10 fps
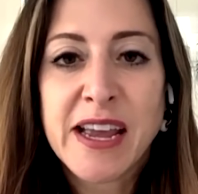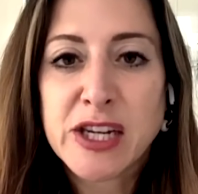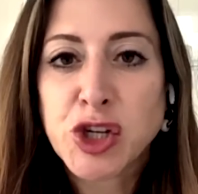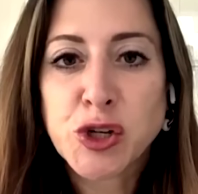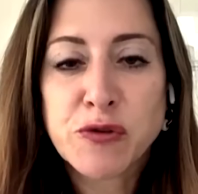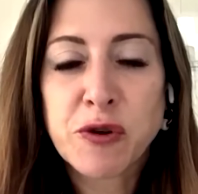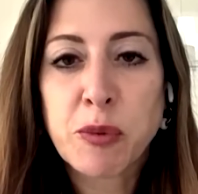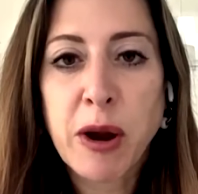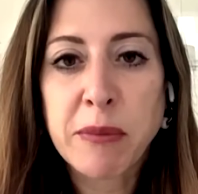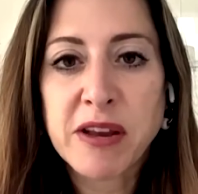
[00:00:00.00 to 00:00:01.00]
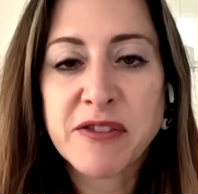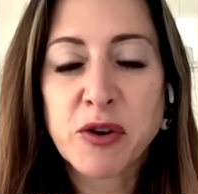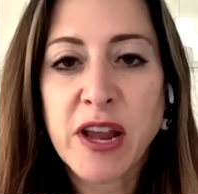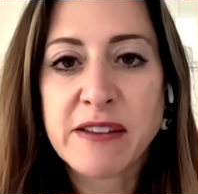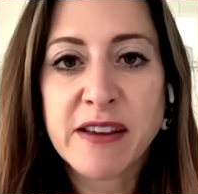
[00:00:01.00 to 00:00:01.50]
issue for Prime
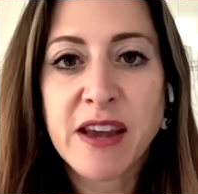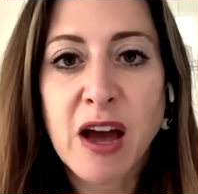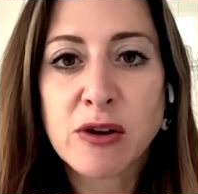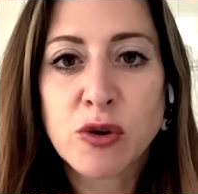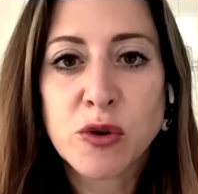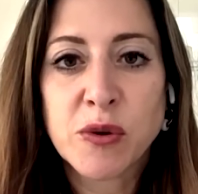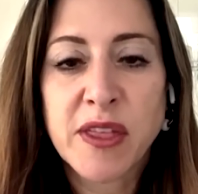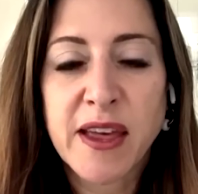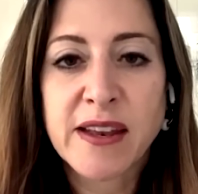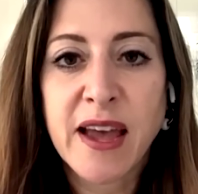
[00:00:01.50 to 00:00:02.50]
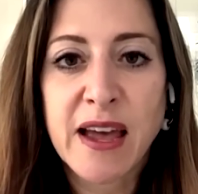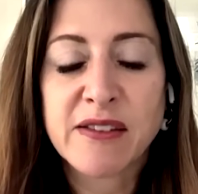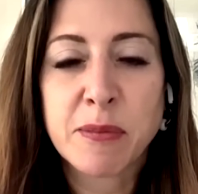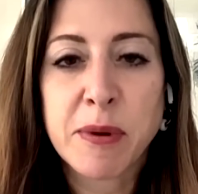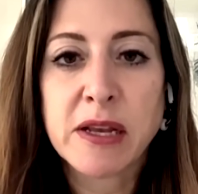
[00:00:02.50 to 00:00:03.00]
Minister Netanyahu that
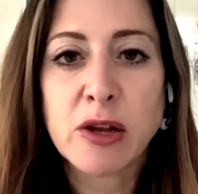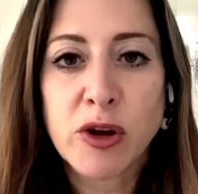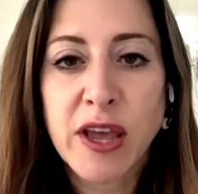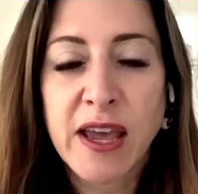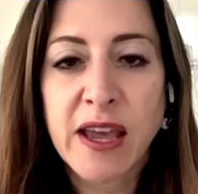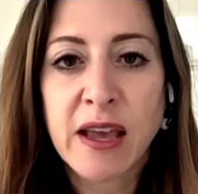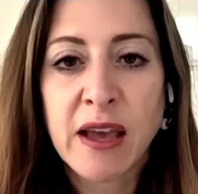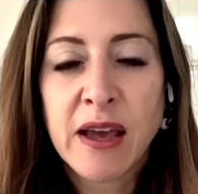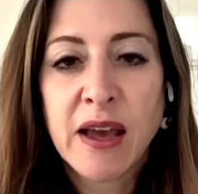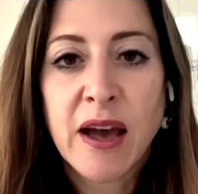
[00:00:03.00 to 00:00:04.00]
has been looking